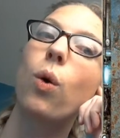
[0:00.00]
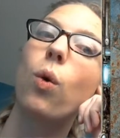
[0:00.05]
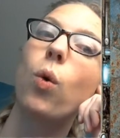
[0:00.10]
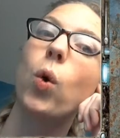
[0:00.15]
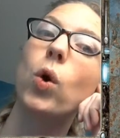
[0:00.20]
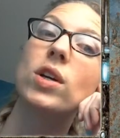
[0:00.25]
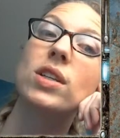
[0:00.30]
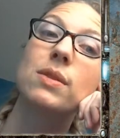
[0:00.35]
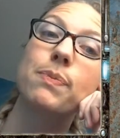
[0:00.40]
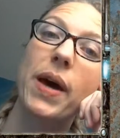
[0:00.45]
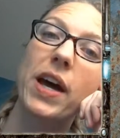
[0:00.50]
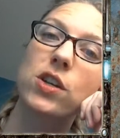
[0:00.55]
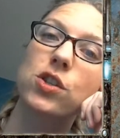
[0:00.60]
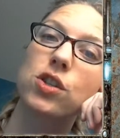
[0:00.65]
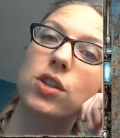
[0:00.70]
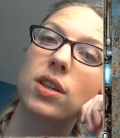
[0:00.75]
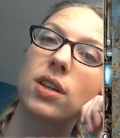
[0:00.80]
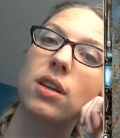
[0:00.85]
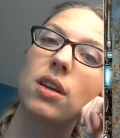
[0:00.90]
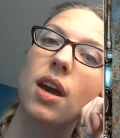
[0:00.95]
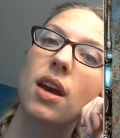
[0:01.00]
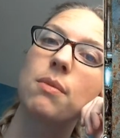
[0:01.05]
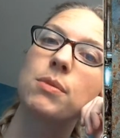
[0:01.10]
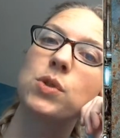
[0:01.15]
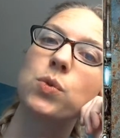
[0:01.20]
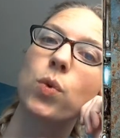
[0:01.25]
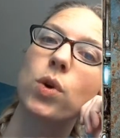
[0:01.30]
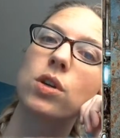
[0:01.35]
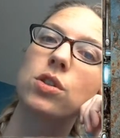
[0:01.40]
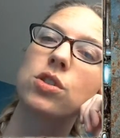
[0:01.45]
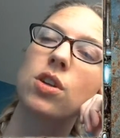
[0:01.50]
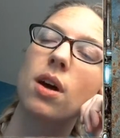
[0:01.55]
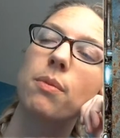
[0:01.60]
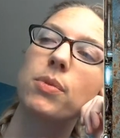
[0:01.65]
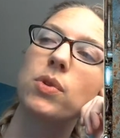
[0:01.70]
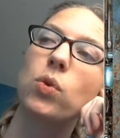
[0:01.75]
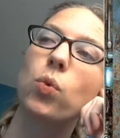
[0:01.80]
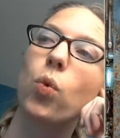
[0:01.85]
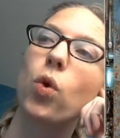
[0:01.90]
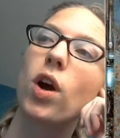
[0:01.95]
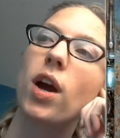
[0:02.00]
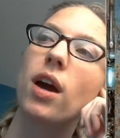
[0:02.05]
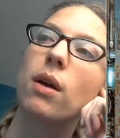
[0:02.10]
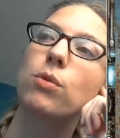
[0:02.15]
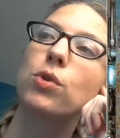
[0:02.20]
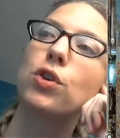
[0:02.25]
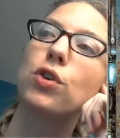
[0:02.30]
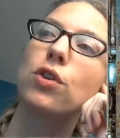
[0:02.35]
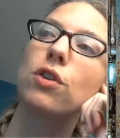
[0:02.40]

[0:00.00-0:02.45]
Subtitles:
or especially Games Workshop in the Warhammer